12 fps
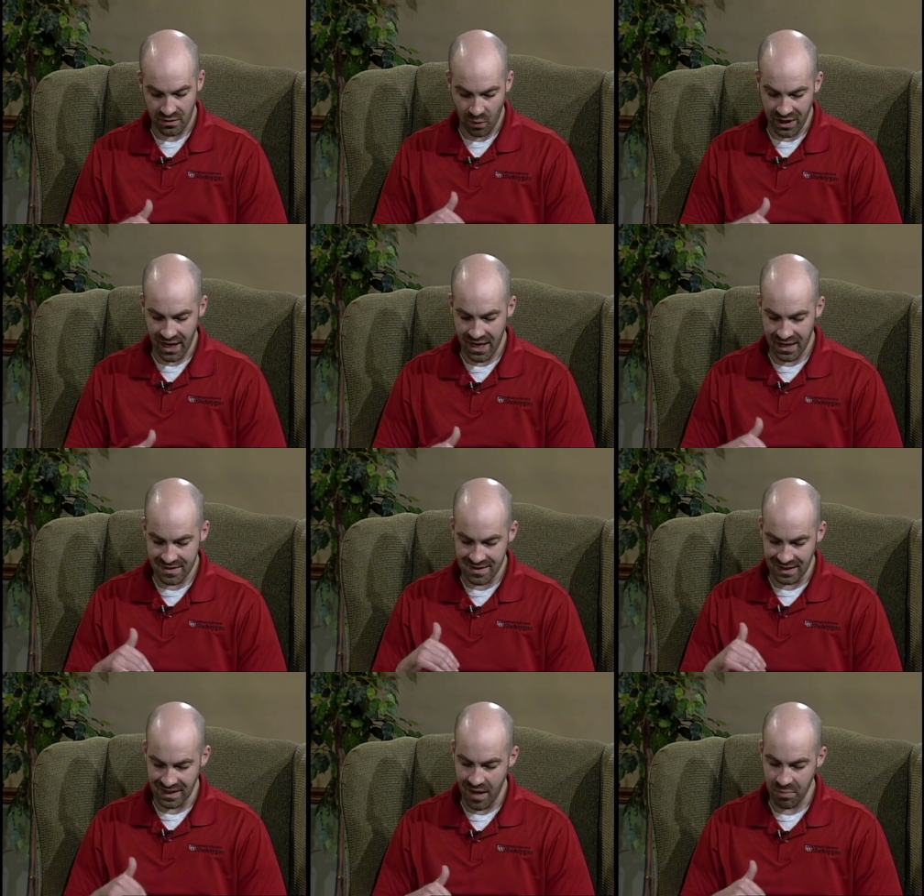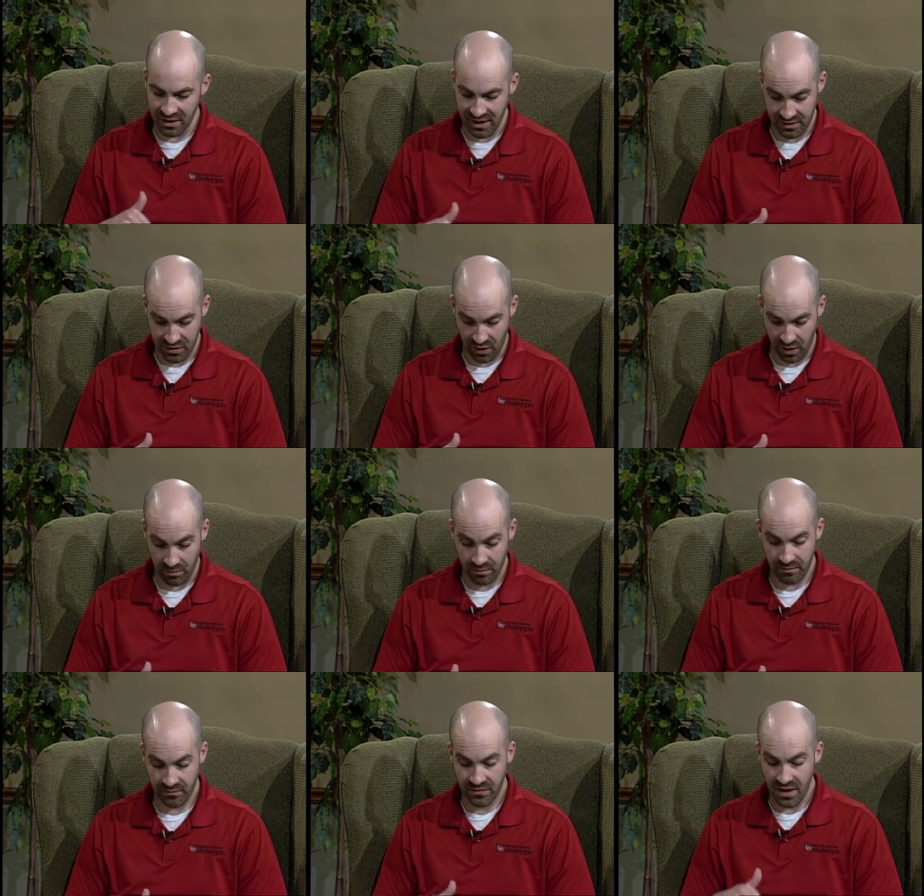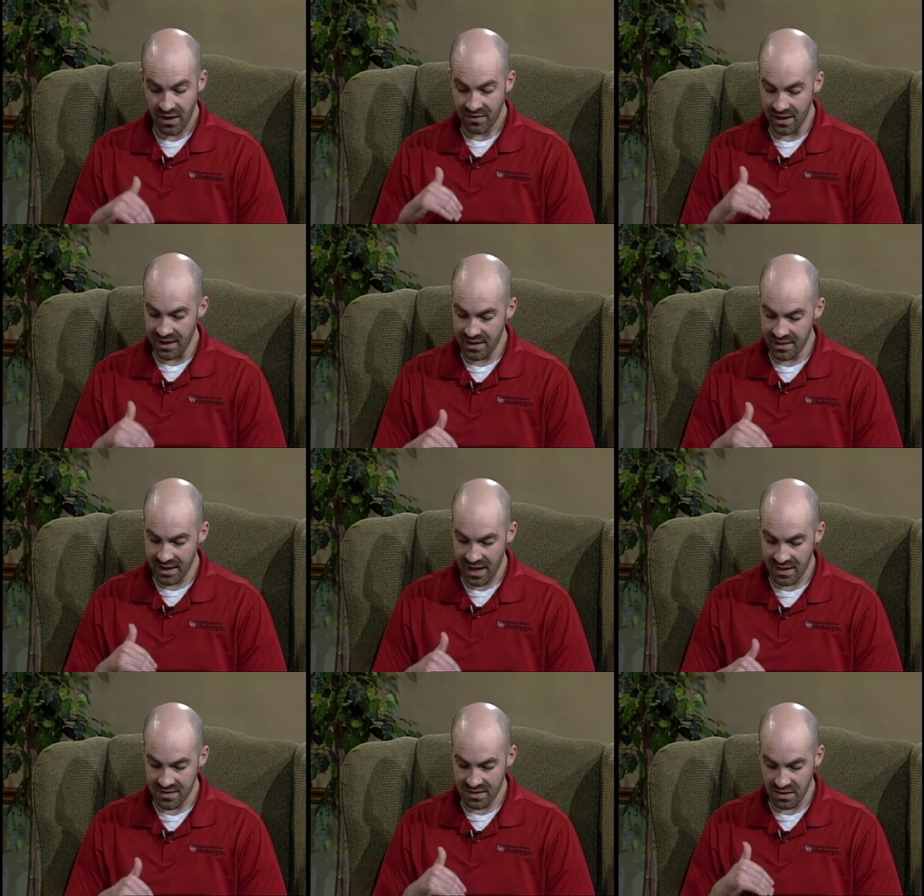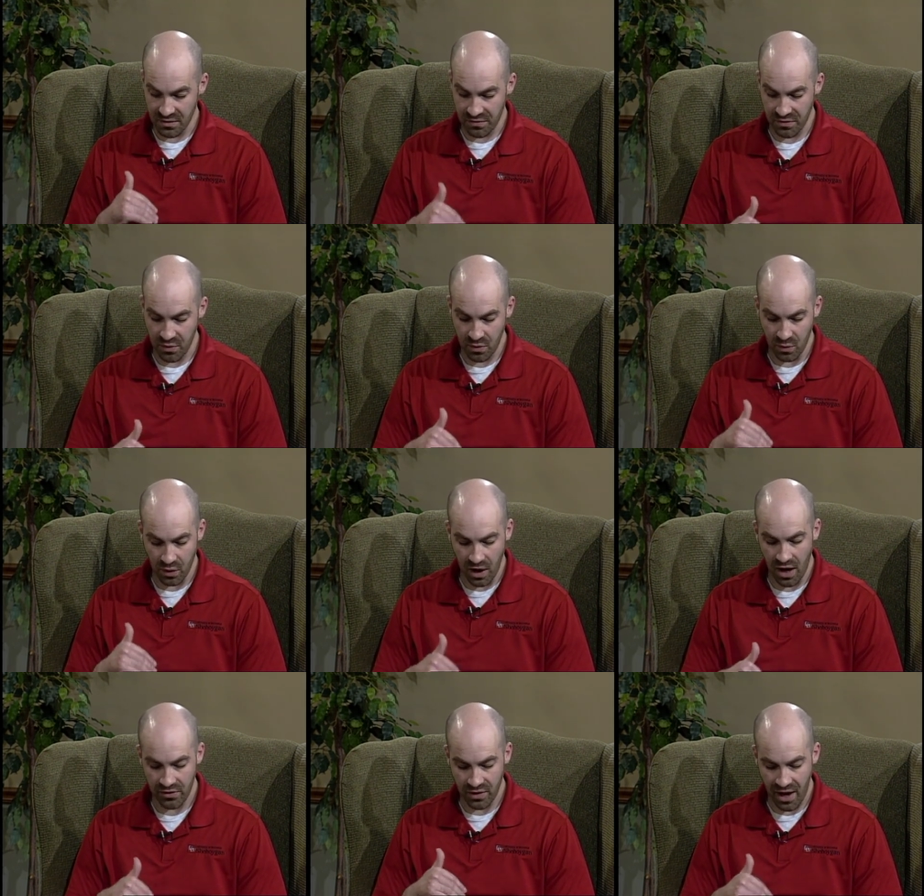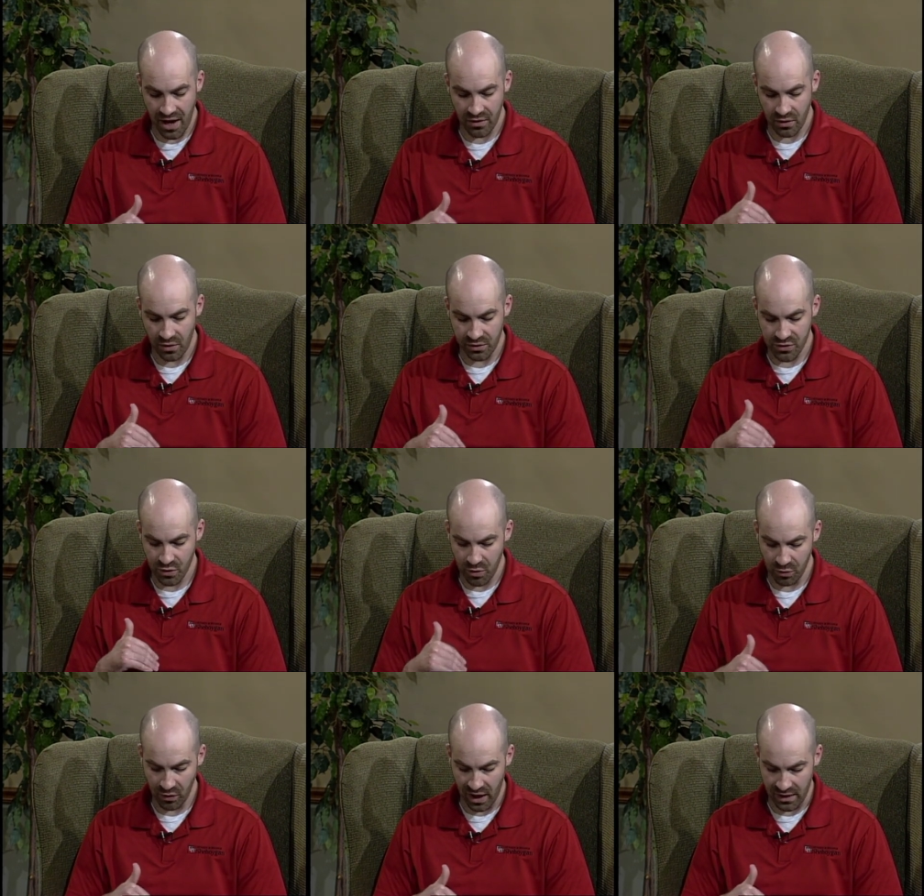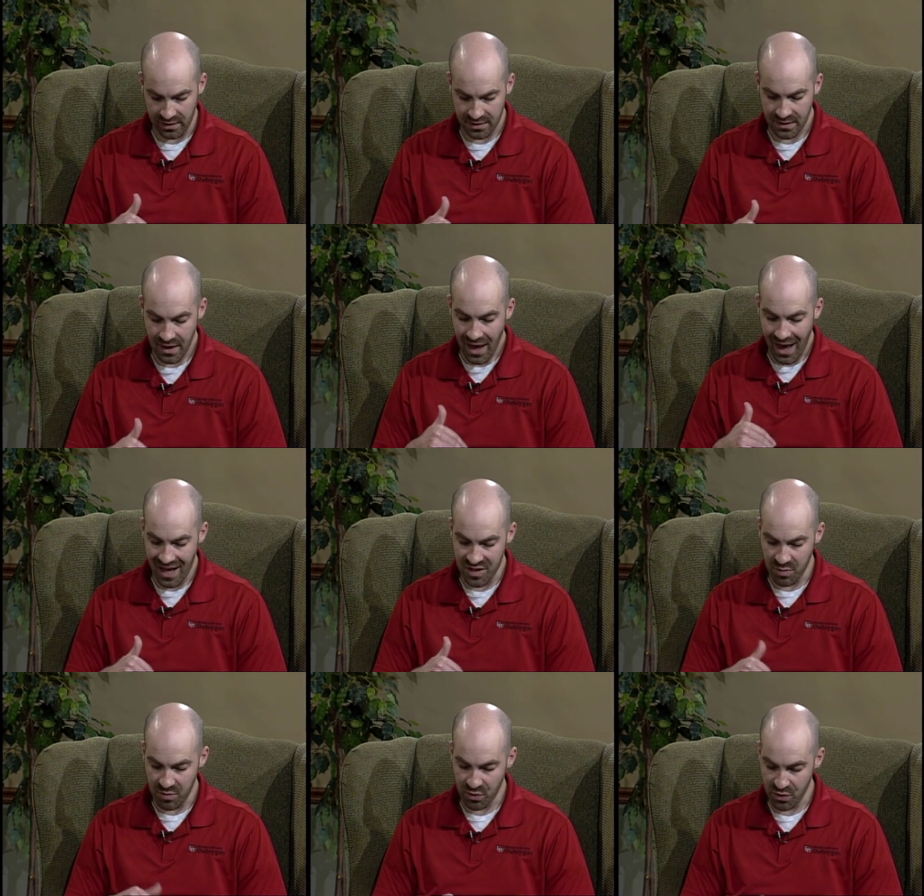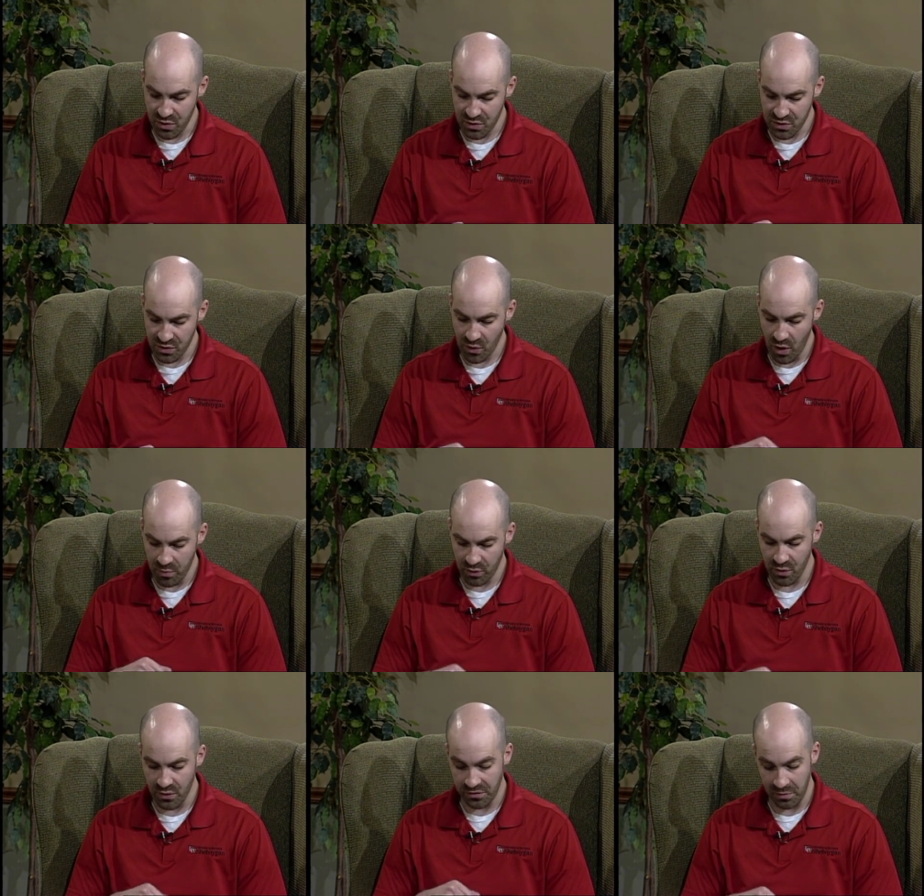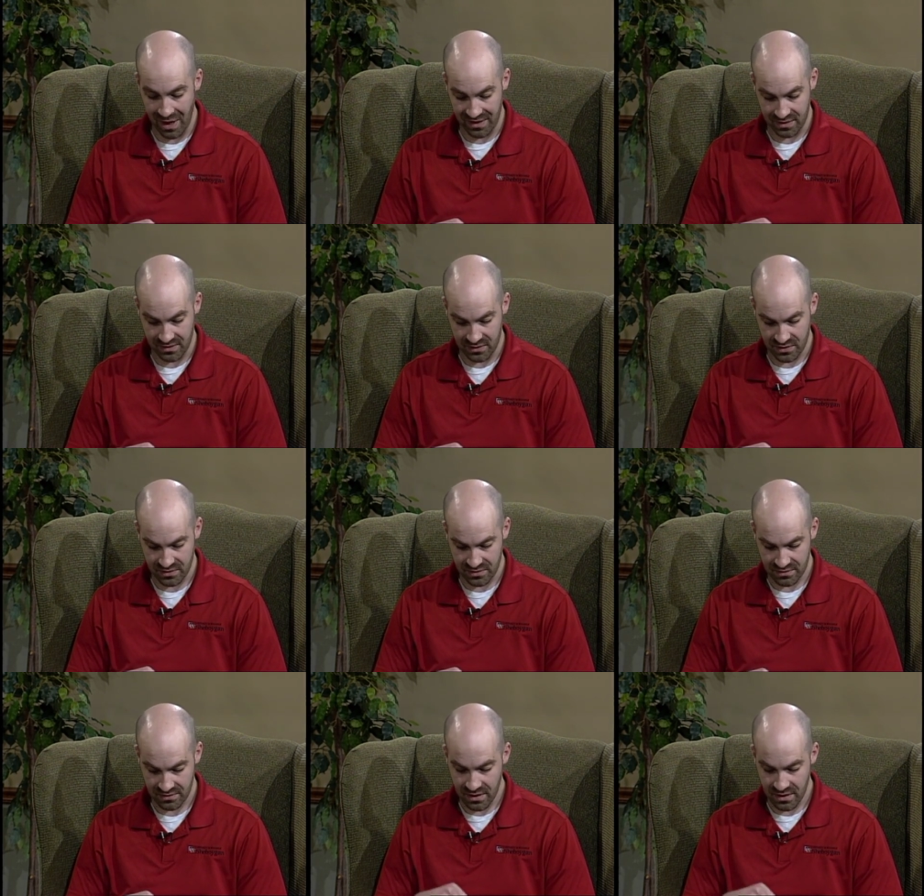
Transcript: Organic is a labeling term that indicates that the food or other agricultural product has been produced through approved methods.